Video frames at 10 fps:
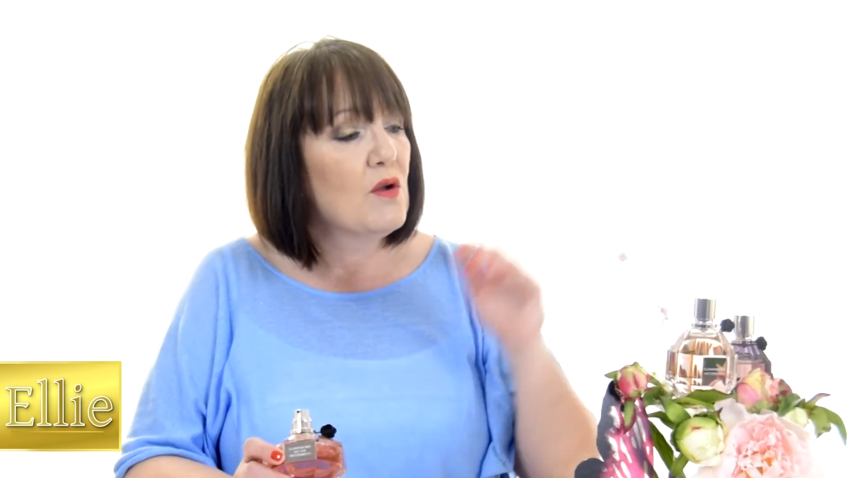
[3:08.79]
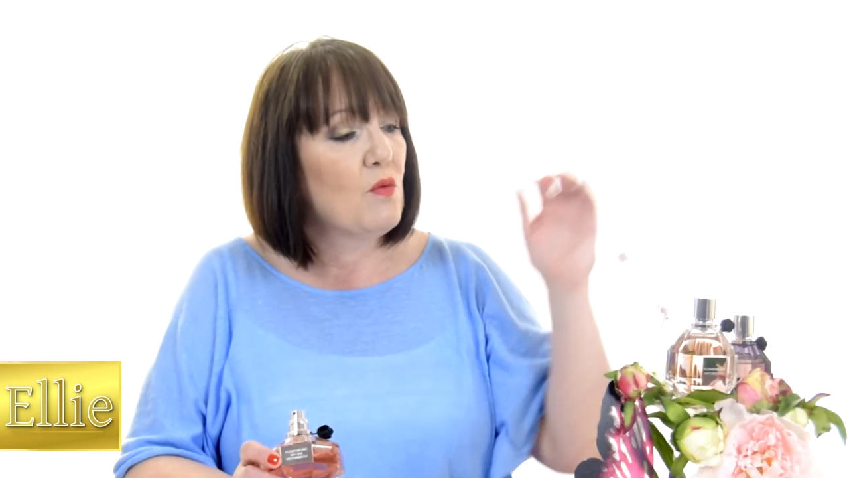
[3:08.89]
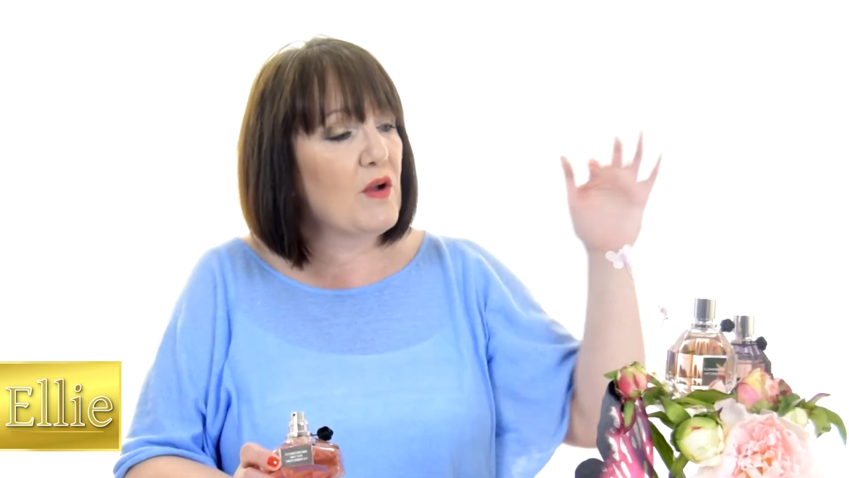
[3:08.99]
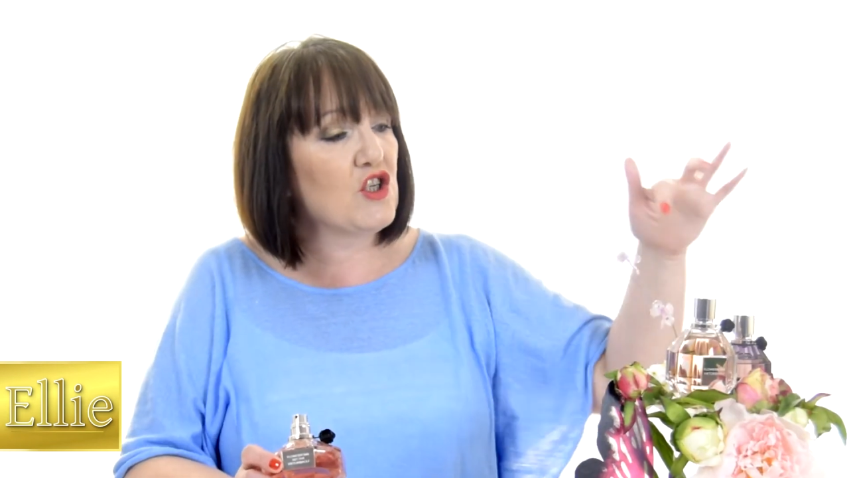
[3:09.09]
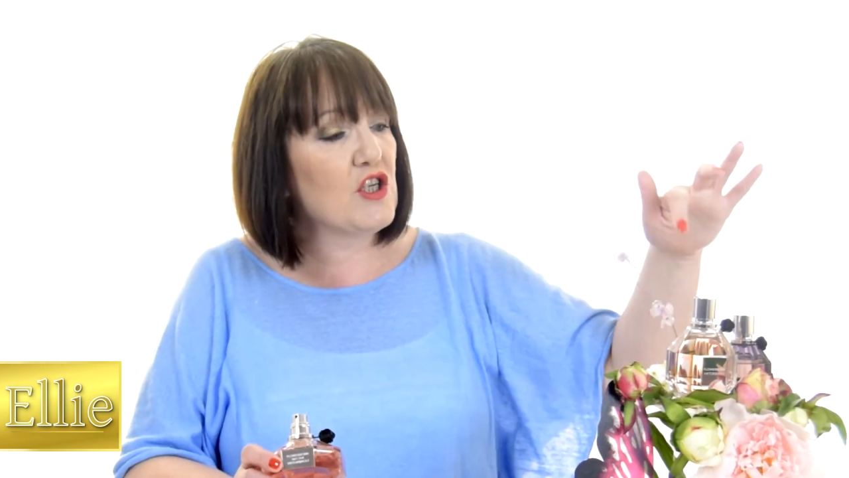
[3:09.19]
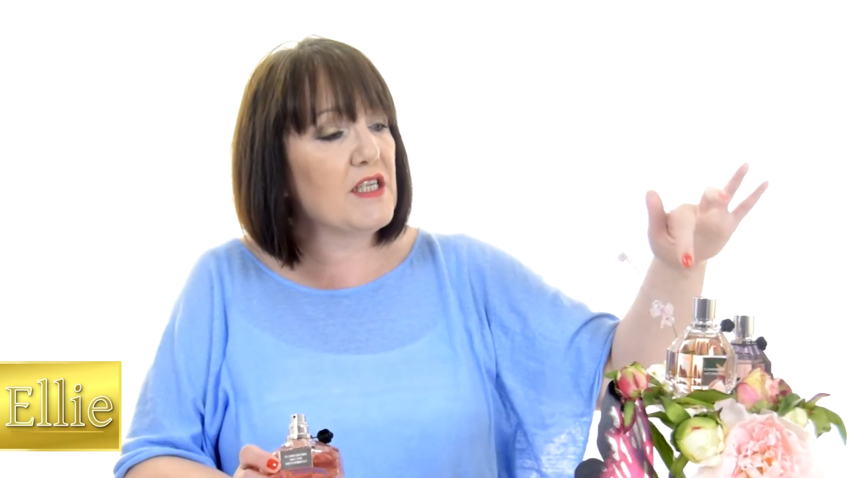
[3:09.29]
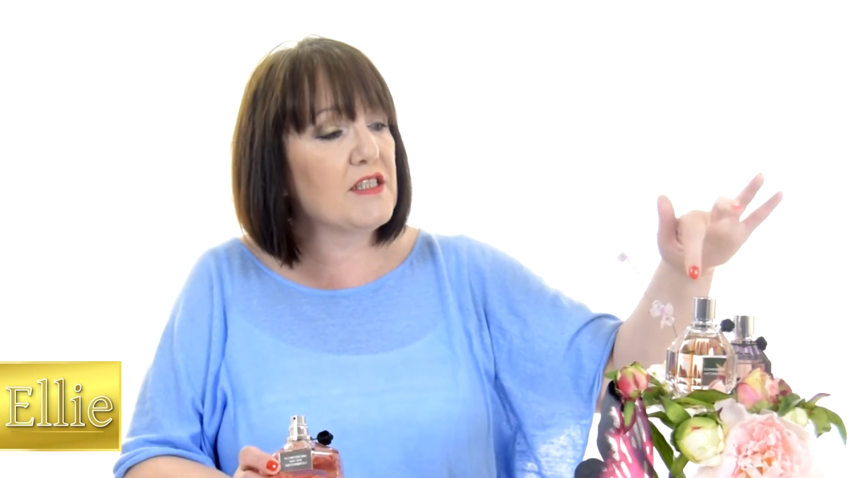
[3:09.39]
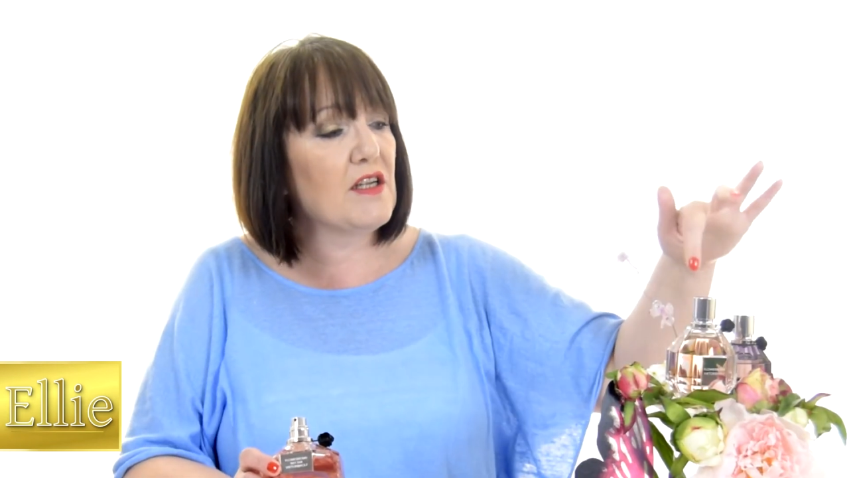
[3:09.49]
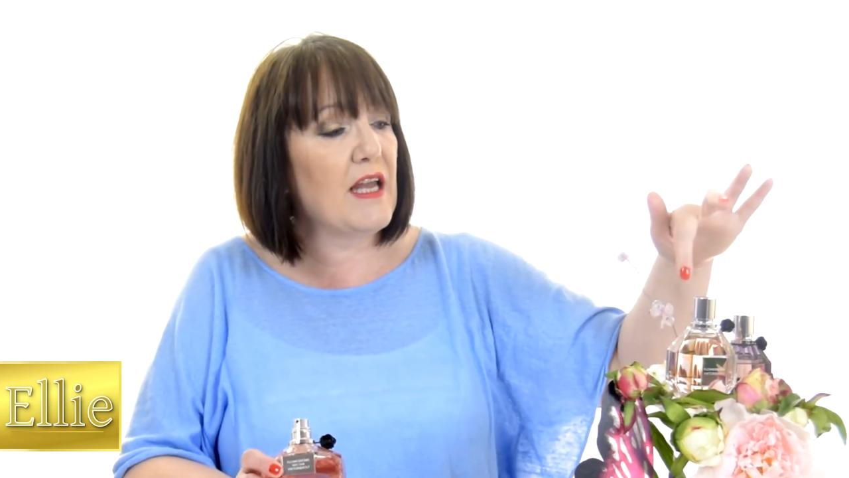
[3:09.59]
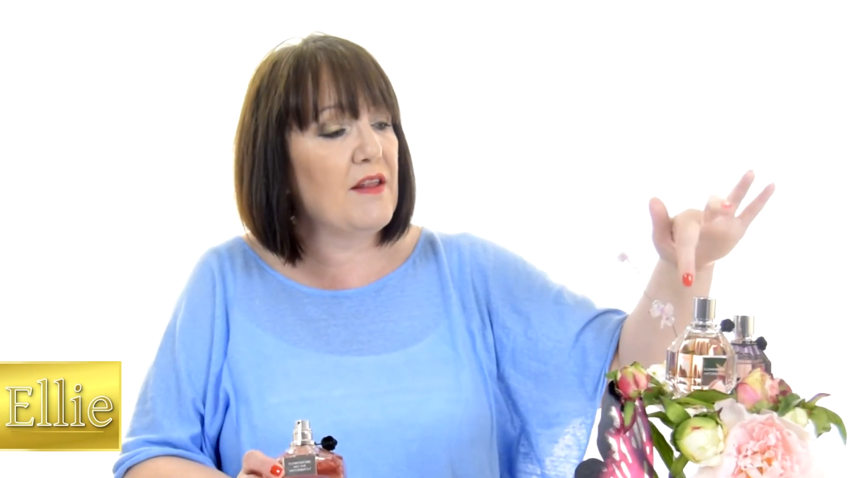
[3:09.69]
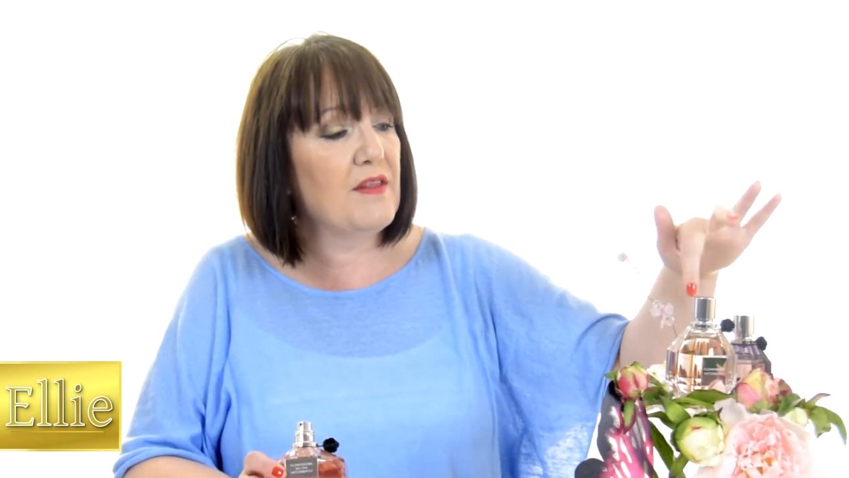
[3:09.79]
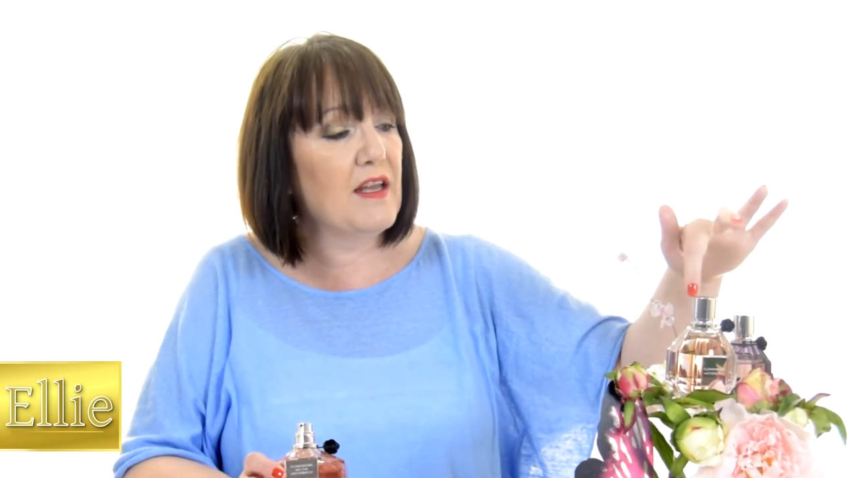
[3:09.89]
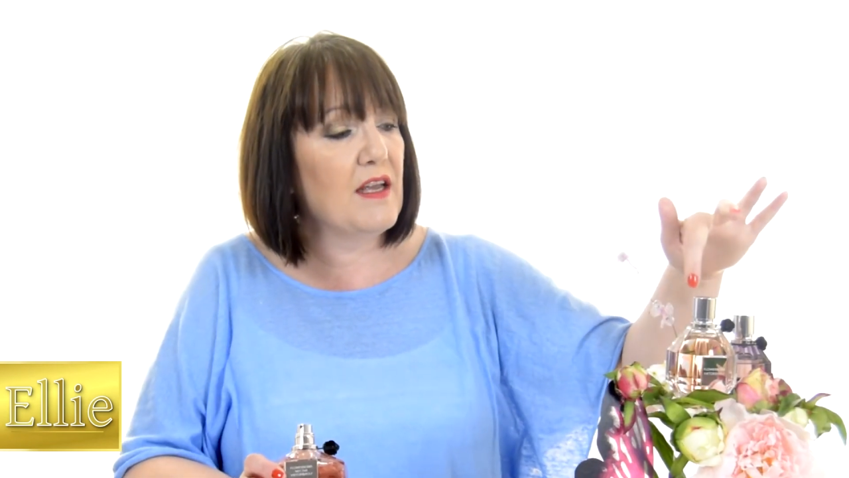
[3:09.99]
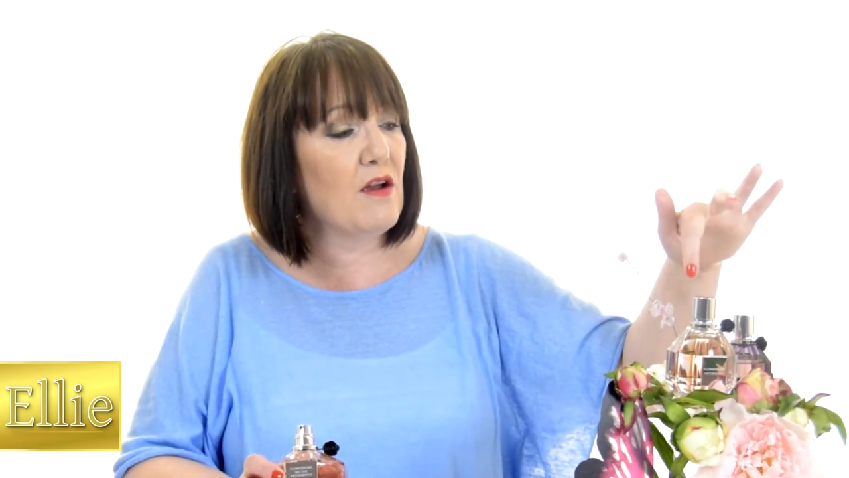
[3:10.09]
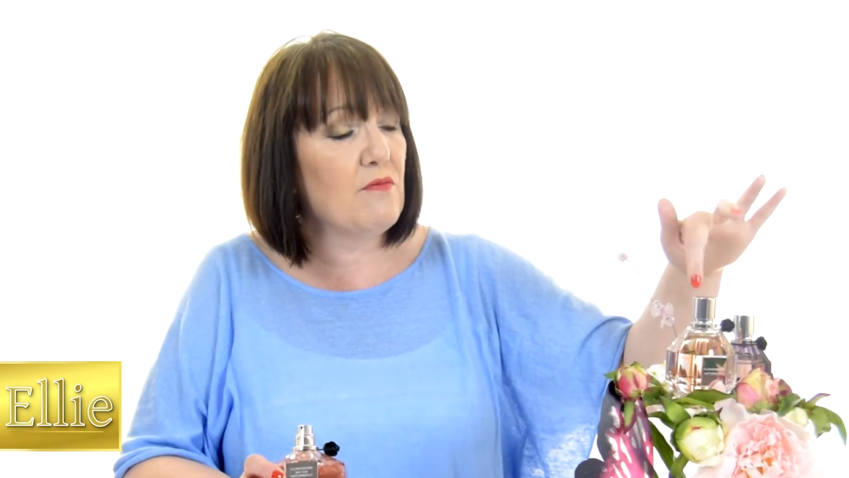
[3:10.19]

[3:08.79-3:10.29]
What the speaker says: which is in the